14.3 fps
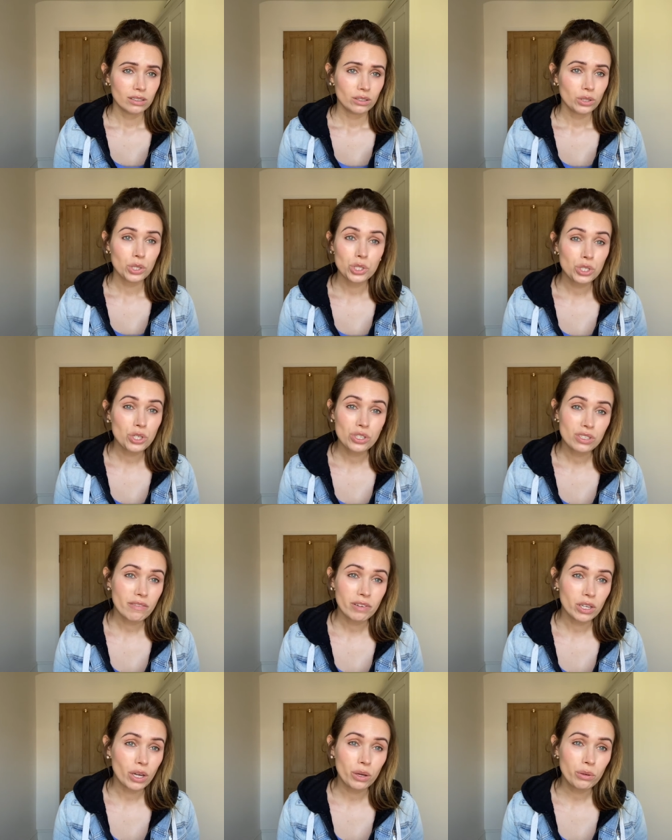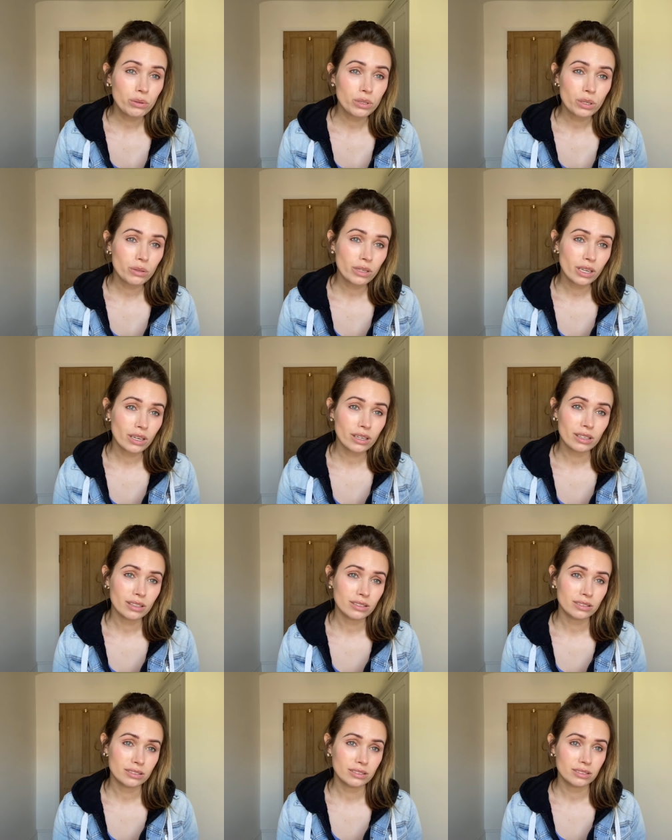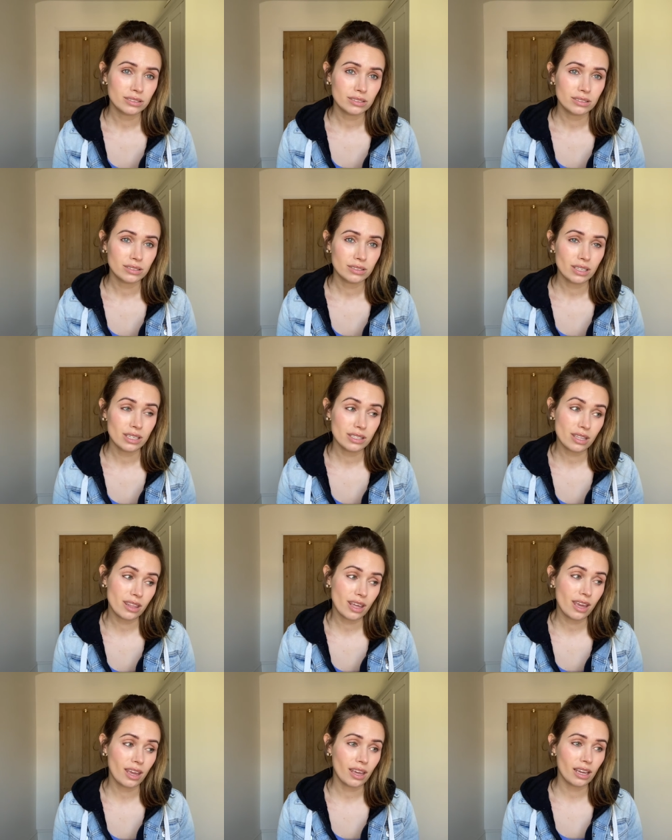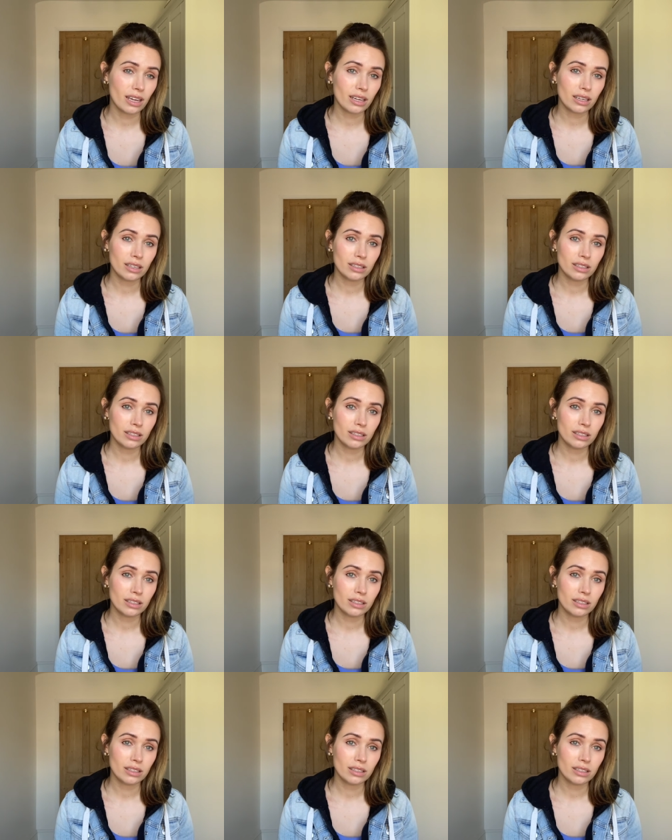because you just never know, do you? Is the thing.